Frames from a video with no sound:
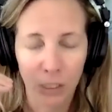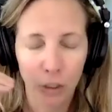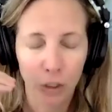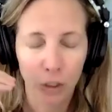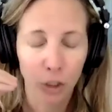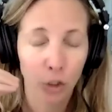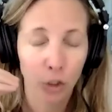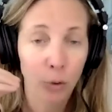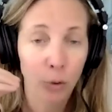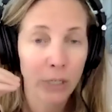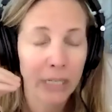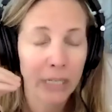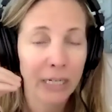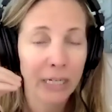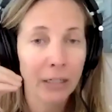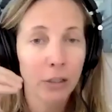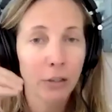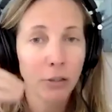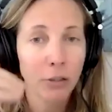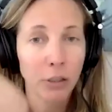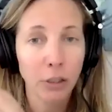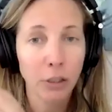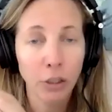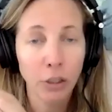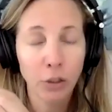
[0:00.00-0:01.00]
you could
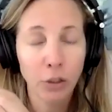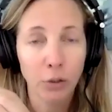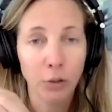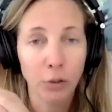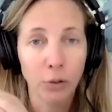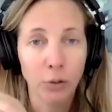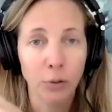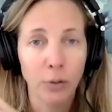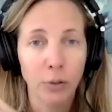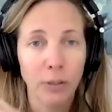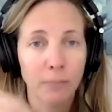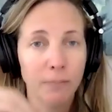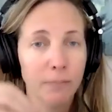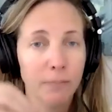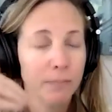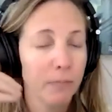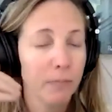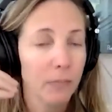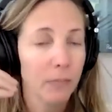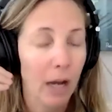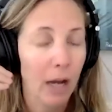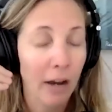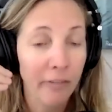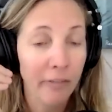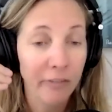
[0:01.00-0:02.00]
include
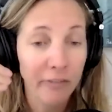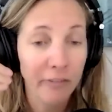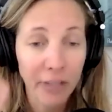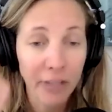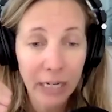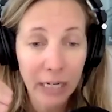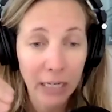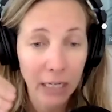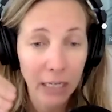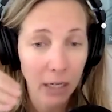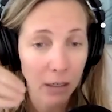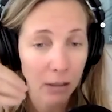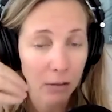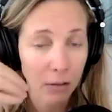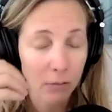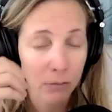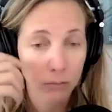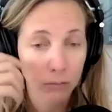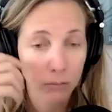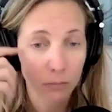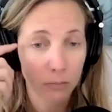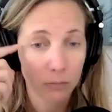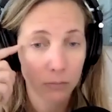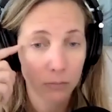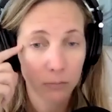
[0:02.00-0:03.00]
a
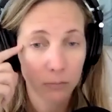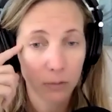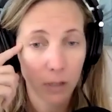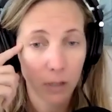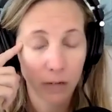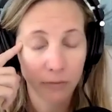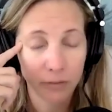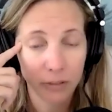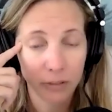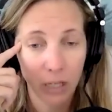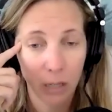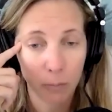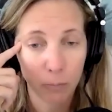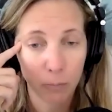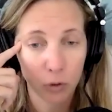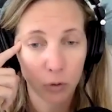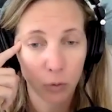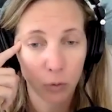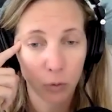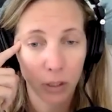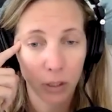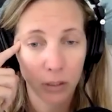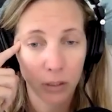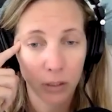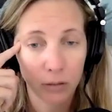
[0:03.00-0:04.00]
video of some
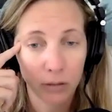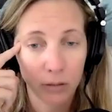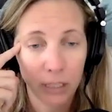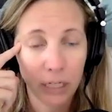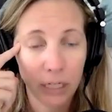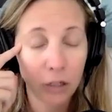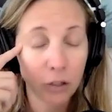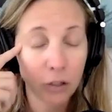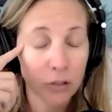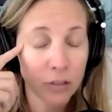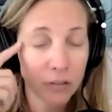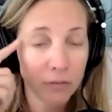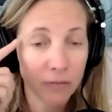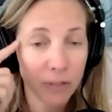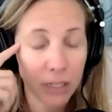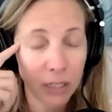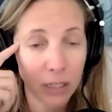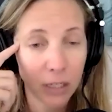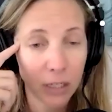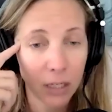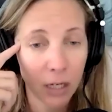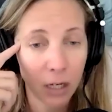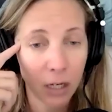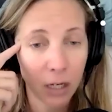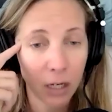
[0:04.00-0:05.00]
sort. Here's a
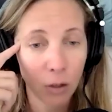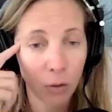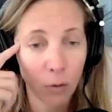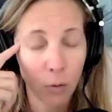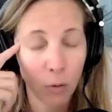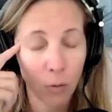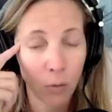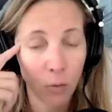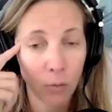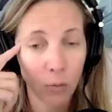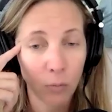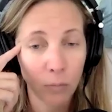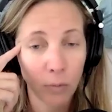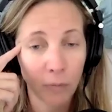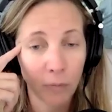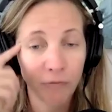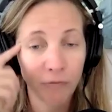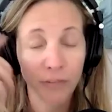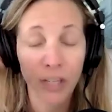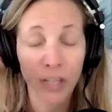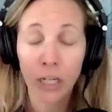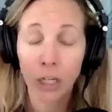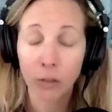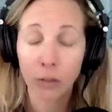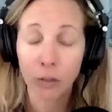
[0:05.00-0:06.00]
video.
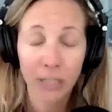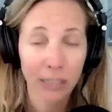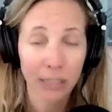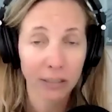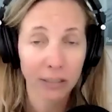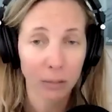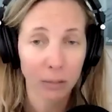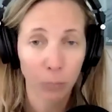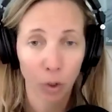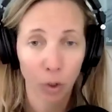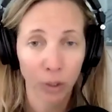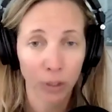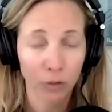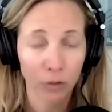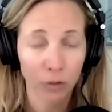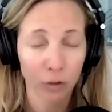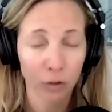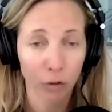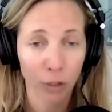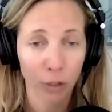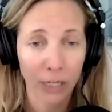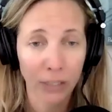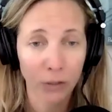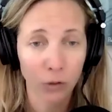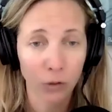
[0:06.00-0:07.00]
Video testimonials are
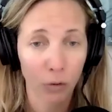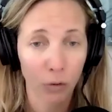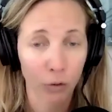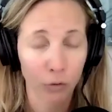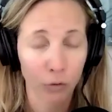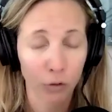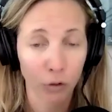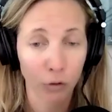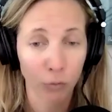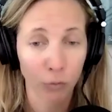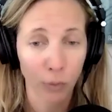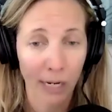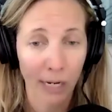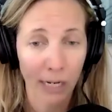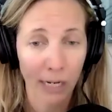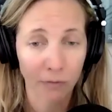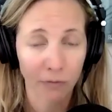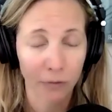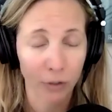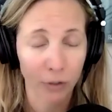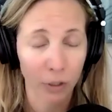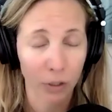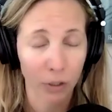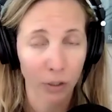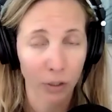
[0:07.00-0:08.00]
great. So those are great
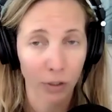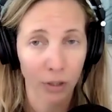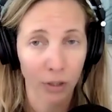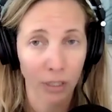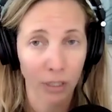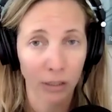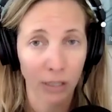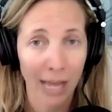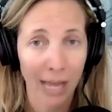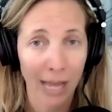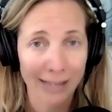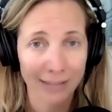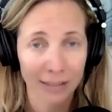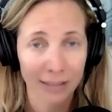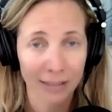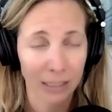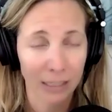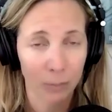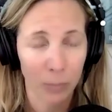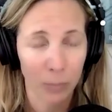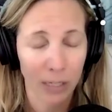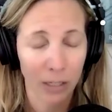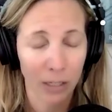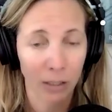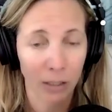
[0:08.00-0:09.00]
for the last
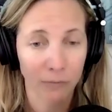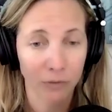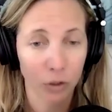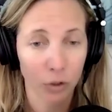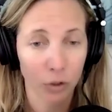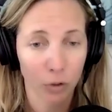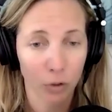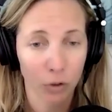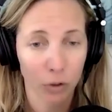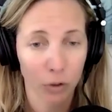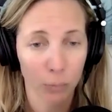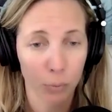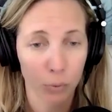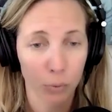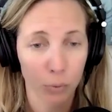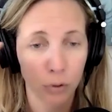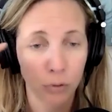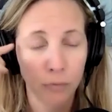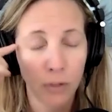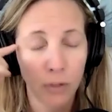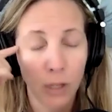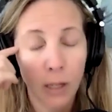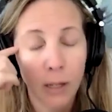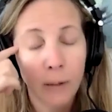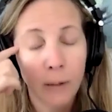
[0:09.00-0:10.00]
email of social
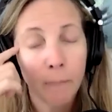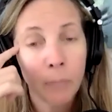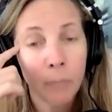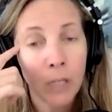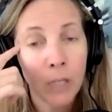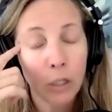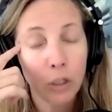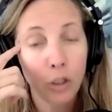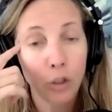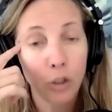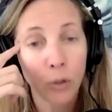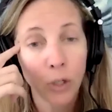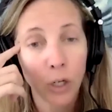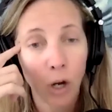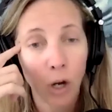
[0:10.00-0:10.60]
proof. You could